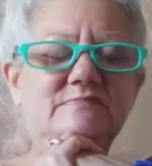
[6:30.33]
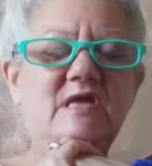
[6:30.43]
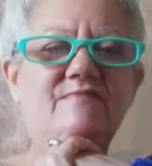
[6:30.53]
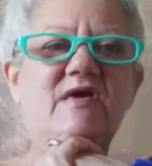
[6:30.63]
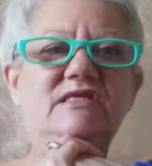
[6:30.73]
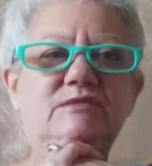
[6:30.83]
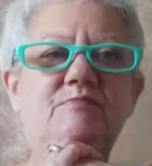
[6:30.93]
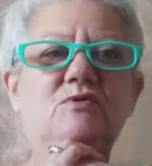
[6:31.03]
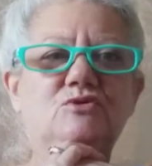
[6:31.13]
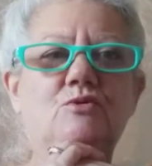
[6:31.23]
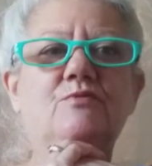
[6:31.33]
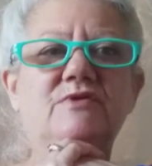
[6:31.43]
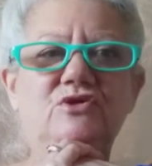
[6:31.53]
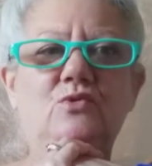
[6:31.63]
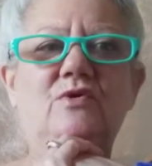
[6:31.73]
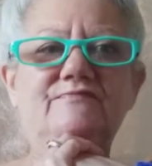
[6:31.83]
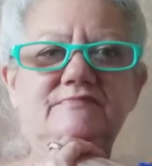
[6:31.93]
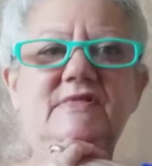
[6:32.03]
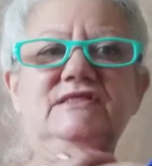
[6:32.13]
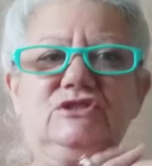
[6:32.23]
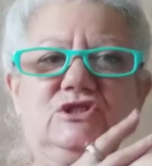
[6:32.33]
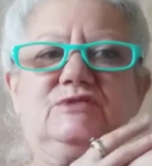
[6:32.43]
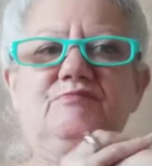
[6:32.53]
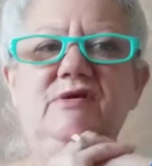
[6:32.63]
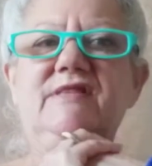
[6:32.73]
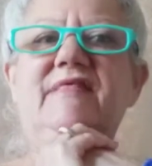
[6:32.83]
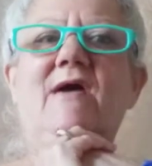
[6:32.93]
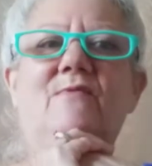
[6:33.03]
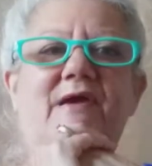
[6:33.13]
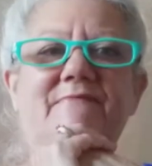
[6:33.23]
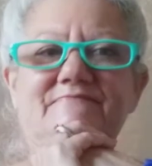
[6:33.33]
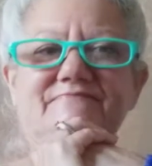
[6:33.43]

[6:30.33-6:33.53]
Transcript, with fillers: had a spiritual renewal. Let's just put it that way.